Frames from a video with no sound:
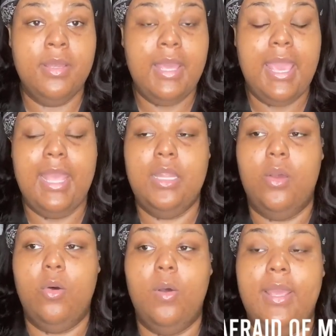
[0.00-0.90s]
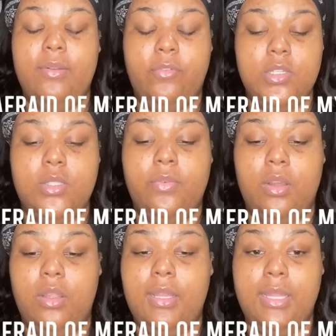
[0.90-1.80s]
And first of
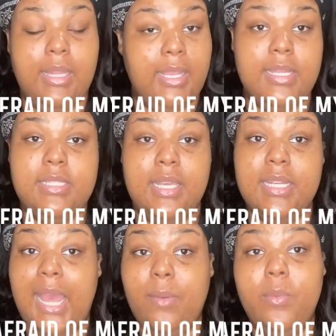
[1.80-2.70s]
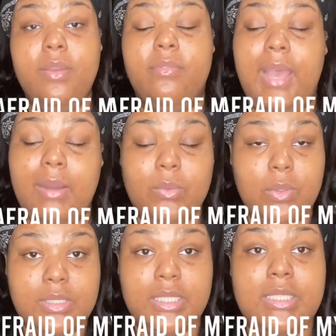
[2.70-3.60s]
all, like I said, I went viral
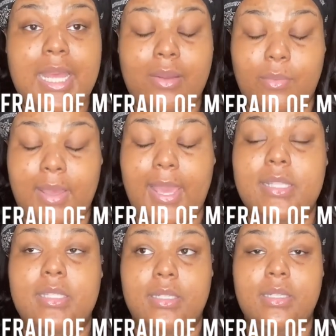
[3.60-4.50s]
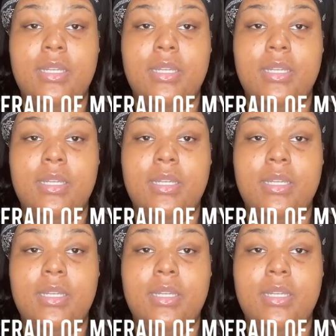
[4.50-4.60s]
on TikTok on accident.